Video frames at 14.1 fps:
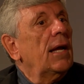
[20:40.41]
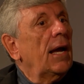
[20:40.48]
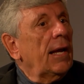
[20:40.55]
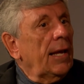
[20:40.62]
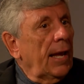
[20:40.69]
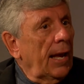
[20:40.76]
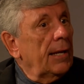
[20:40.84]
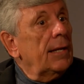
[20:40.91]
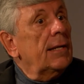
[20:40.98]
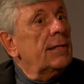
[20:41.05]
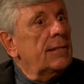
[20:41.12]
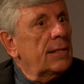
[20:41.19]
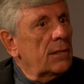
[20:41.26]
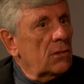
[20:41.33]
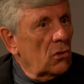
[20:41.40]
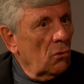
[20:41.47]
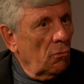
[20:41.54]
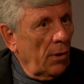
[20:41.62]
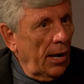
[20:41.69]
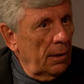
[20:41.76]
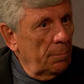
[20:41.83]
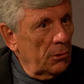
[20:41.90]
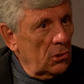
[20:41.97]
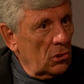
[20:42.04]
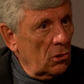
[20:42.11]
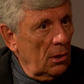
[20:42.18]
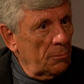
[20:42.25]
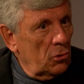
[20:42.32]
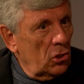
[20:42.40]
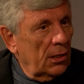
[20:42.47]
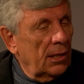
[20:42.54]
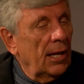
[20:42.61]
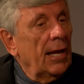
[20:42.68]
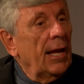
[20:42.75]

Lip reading: again, is this the right prescription?